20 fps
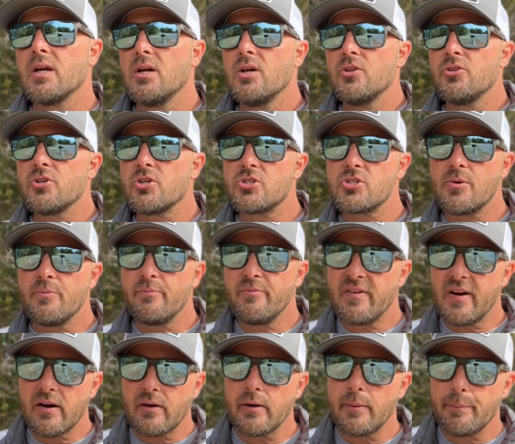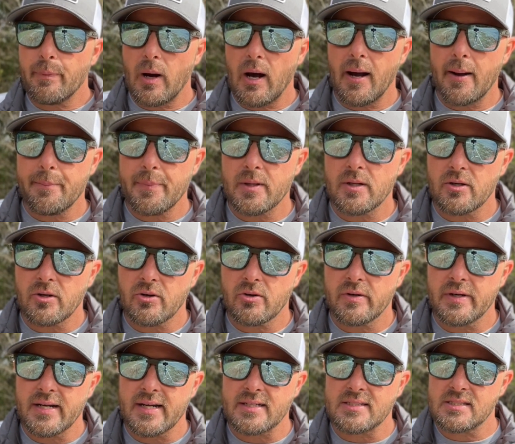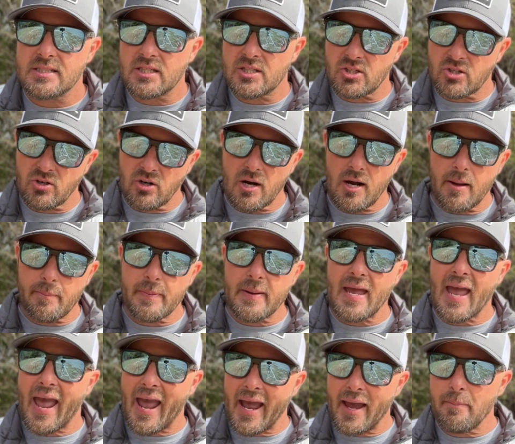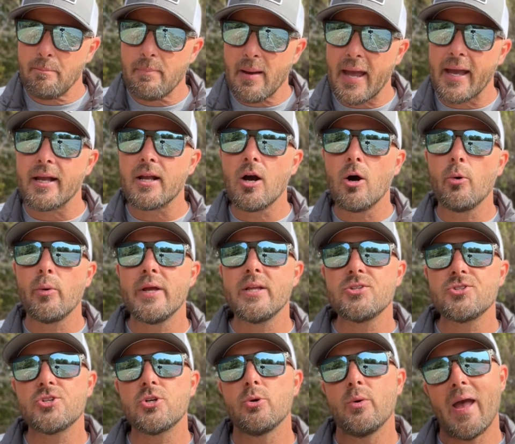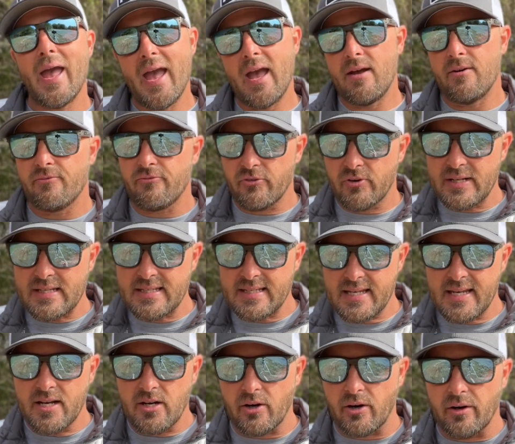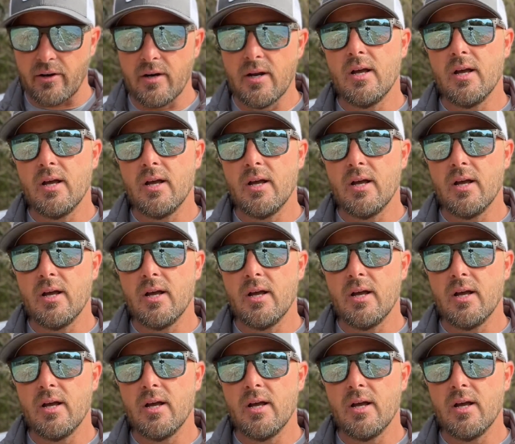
There's some very popular creeks that the crappie and bait go into every year.